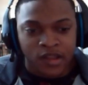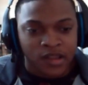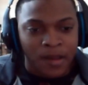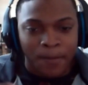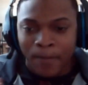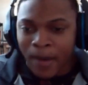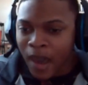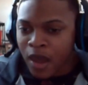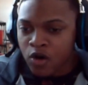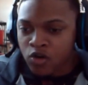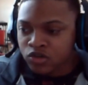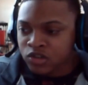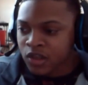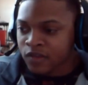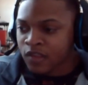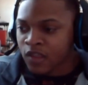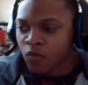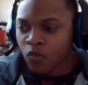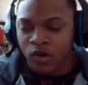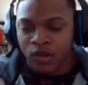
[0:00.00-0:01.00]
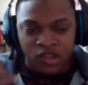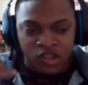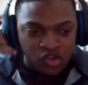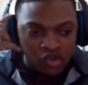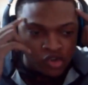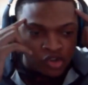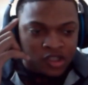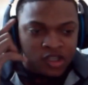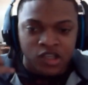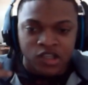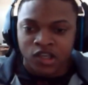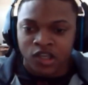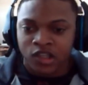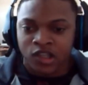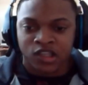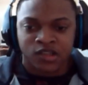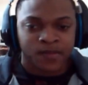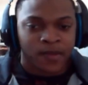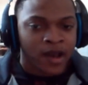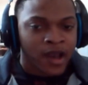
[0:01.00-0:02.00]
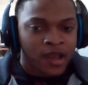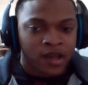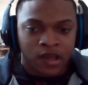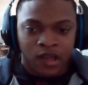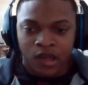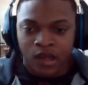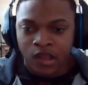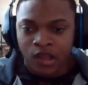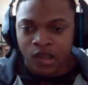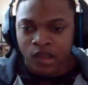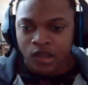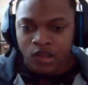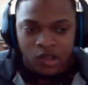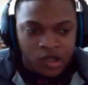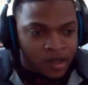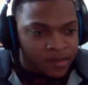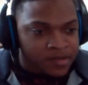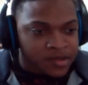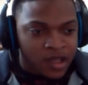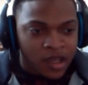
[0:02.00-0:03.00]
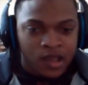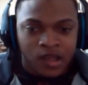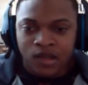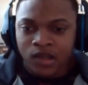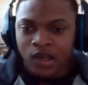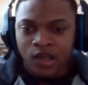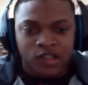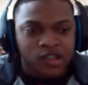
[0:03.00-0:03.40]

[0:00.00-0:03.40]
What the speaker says: the battles that they won, the strategicness behind it. You know what I'm saying?